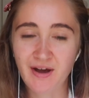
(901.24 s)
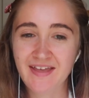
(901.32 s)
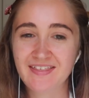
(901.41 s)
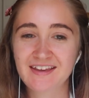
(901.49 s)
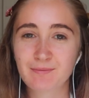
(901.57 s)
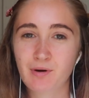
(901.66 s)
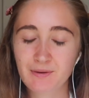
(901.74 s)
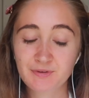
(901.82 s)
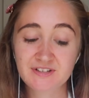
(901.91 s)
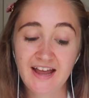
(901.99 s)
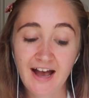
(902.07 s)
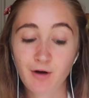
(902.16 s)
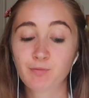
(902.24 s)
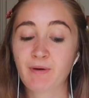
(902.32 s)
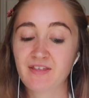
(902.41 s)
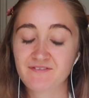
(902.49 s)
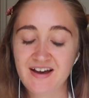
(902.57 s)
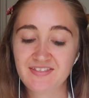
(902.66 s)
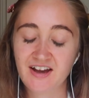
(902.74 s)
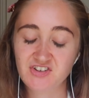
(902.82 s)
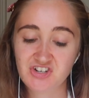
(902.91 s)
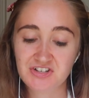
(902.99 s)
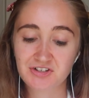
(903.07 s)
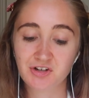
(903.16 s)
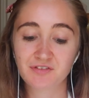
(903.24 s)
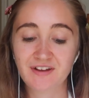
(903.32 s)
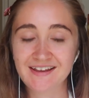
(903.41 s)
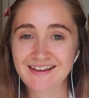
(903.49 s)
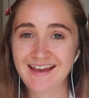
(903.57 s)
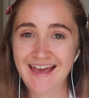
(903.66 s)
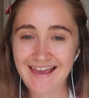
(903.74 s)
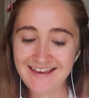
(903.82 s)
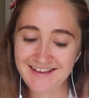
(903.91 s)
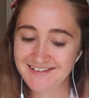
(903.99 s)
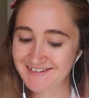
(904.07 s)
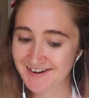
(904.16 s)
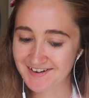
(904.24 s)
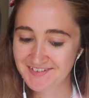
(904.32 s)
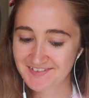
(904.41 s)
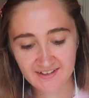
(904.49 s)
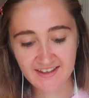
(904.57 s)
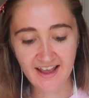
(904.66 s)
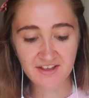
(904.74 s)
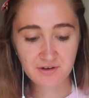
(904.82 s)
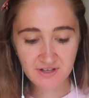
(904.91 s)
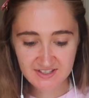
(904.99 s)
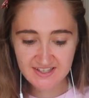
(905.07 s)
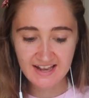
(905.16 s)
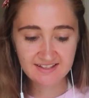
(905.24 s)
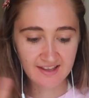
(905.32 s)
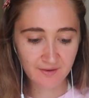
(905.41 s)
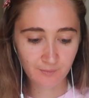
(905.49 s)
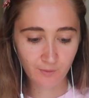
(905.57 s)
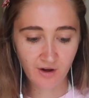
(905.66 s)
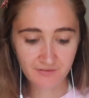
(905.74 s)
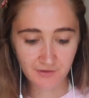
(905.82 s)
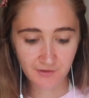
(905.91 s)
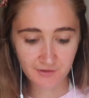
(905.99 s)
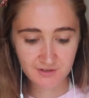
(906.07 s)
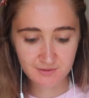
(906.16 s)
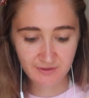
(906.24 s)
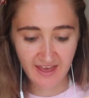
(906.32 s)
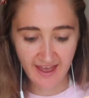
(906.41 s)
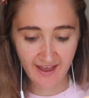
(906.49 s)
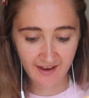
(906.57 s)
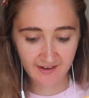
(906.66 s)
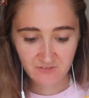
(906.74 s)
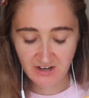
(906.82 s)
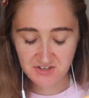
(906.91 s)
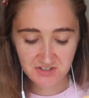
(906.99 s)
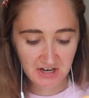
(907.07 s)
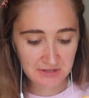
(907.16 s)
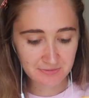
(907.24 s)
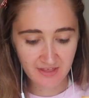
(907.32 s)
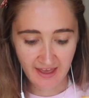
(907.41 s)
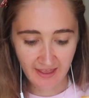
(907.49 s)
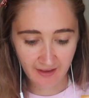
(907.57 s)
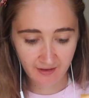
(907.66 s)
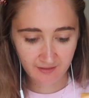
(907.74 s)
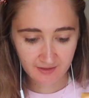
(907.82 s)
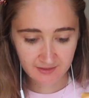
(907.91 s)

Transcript: but I think it probably wasn't helped by the fact that I chose a lot of like eggy stuff. Yeah, you can see it's like waffles with egg, French toast with egg.